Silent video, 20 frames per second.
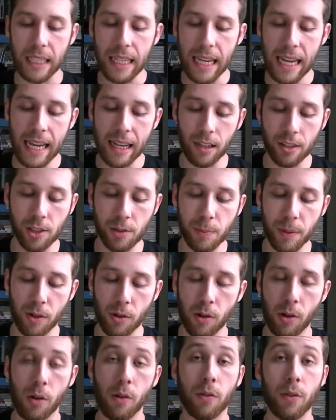And I'll just be
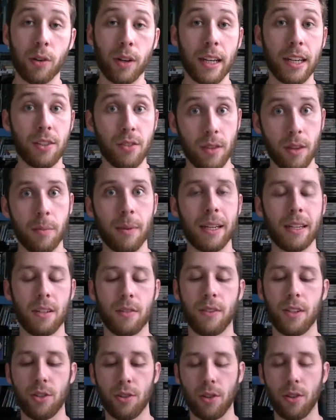going over each of them
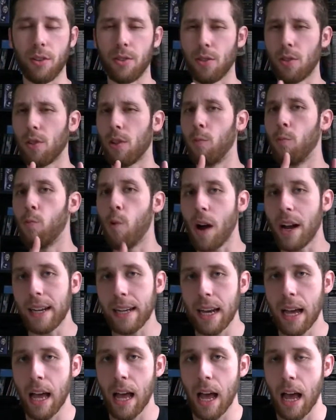individually. There's only
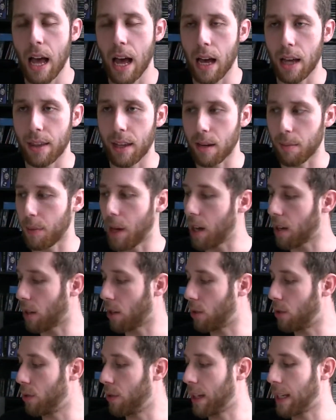one that I'm not
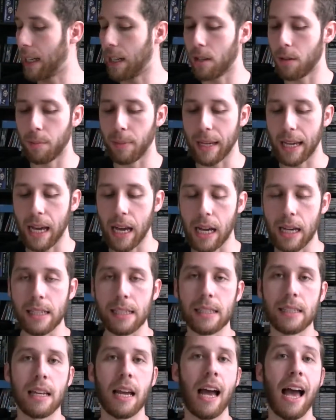including here
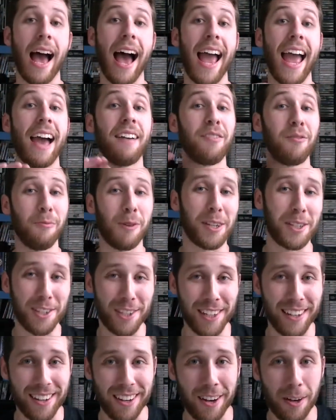because I haven't
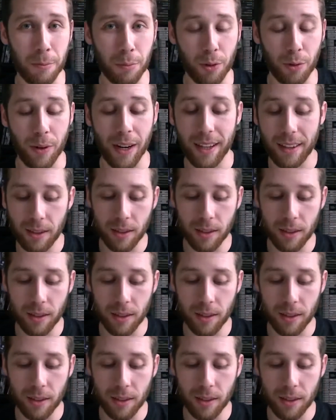watched it on Blu-ray.